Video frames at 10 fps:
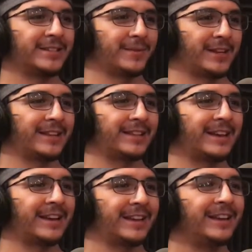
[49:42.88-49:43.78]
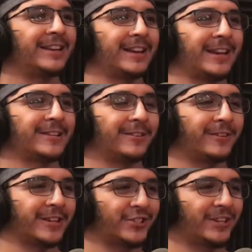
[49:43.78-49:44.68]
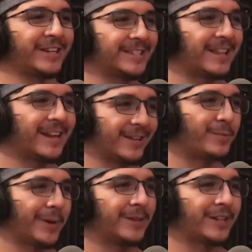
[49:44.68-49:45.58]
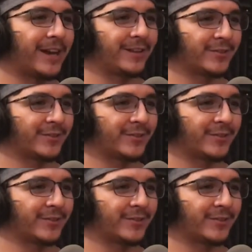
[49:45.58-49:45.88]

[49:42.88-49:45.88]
something like that. Yeah, it has to look as shitty as that compared to Alex